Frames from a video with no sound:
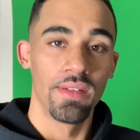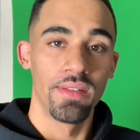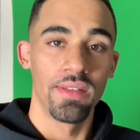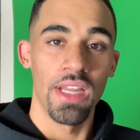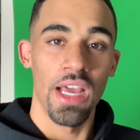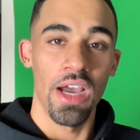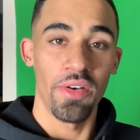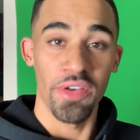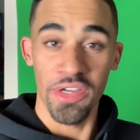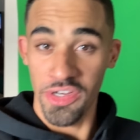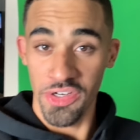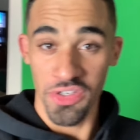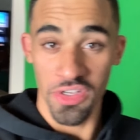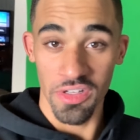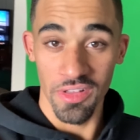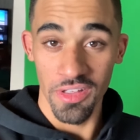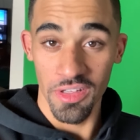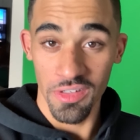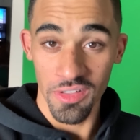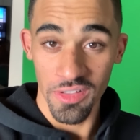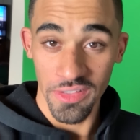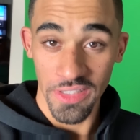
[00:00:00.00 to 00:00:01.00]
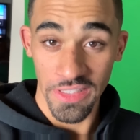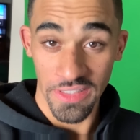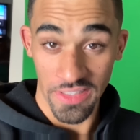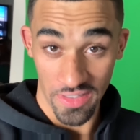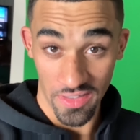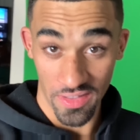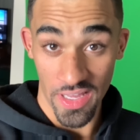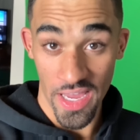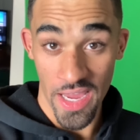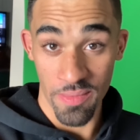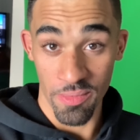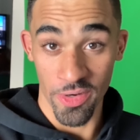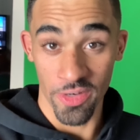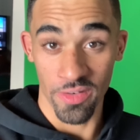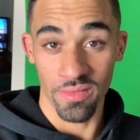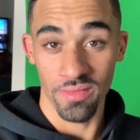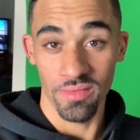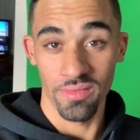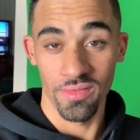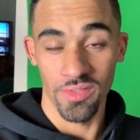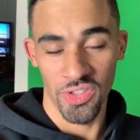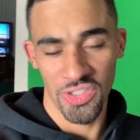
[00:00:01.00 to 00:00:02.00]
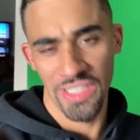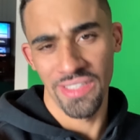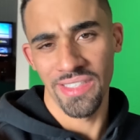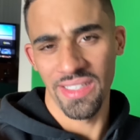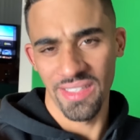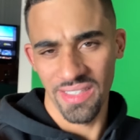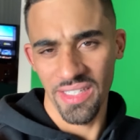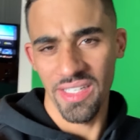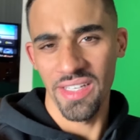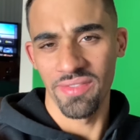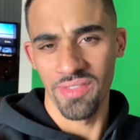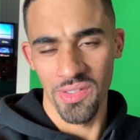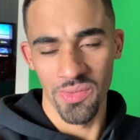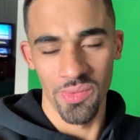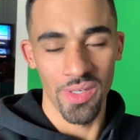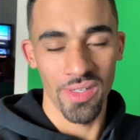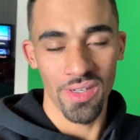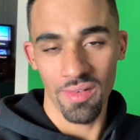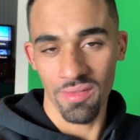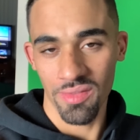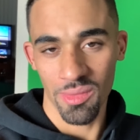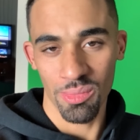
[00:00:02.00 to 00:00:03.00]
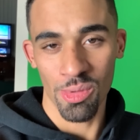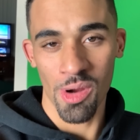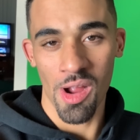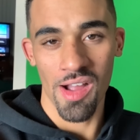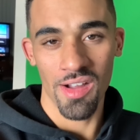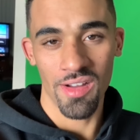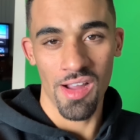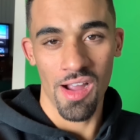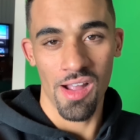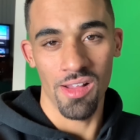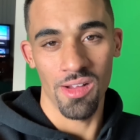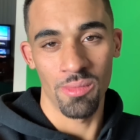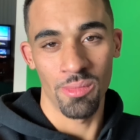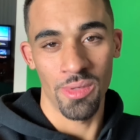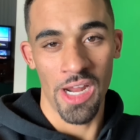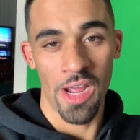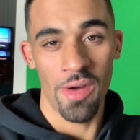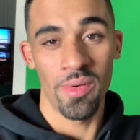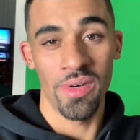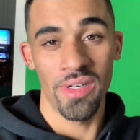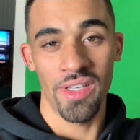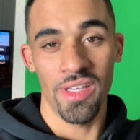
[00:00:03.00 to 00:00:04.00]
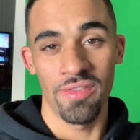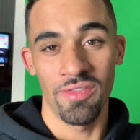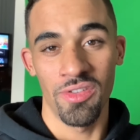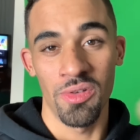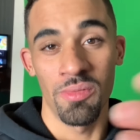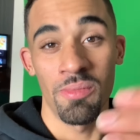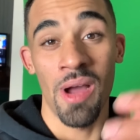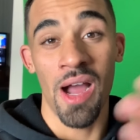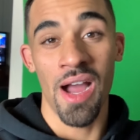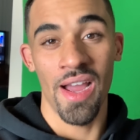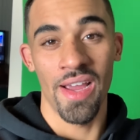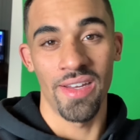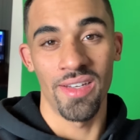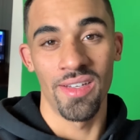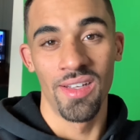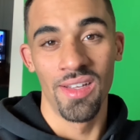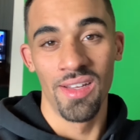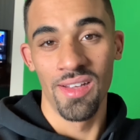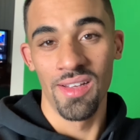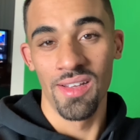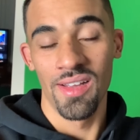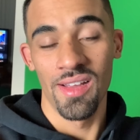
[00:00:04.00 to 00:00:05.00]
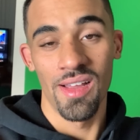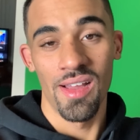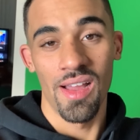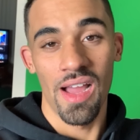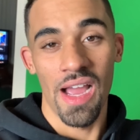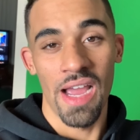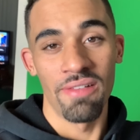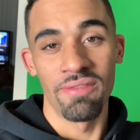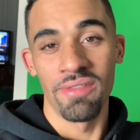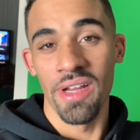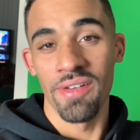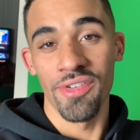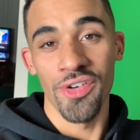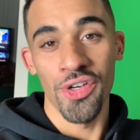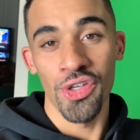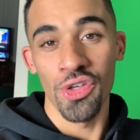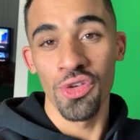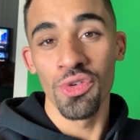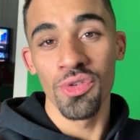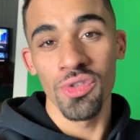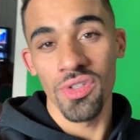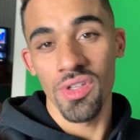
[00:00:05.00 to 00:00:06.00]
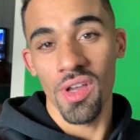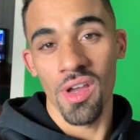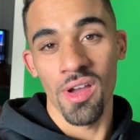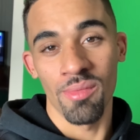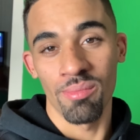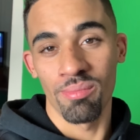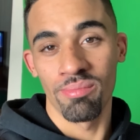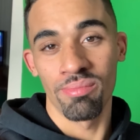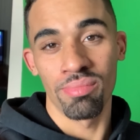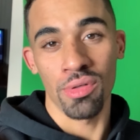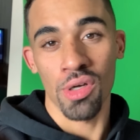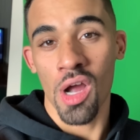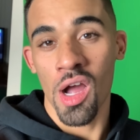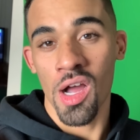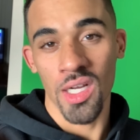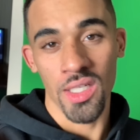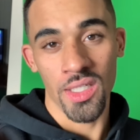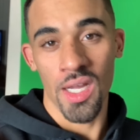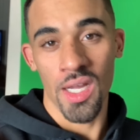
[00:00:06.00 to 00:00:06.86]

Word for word: Now here's a little disclaimer. She's gonna give you one of the prong collar, but I wanna give you mine. I've never used a prong